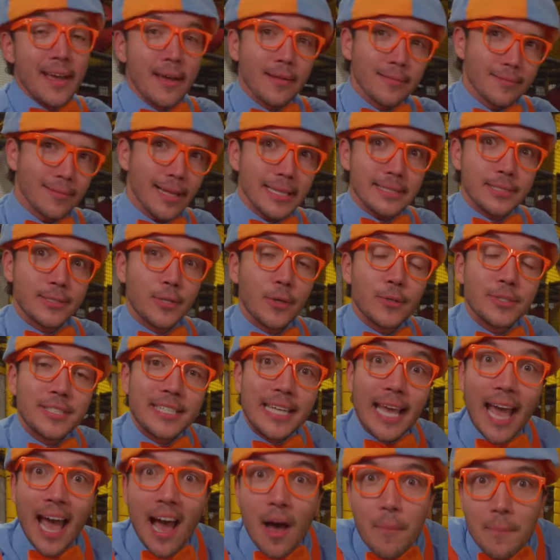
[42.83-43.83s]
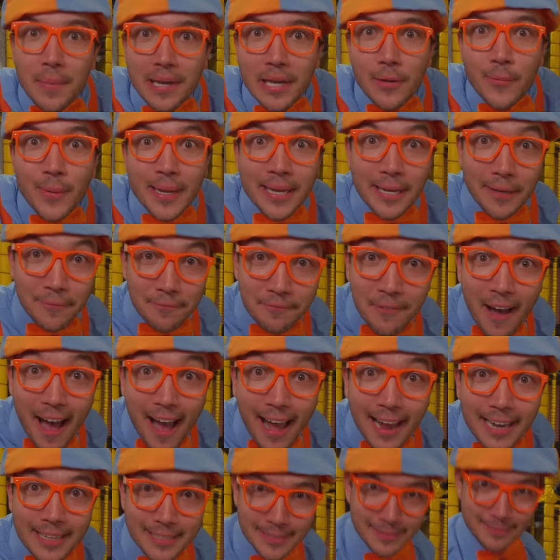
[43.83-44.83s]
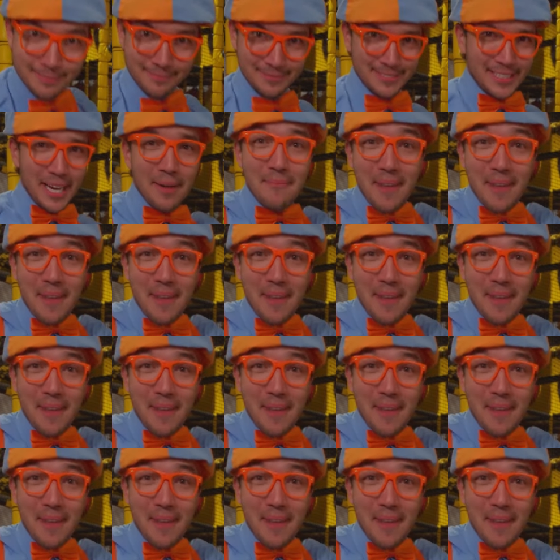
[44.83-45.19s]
Let's go see how many we can find. Come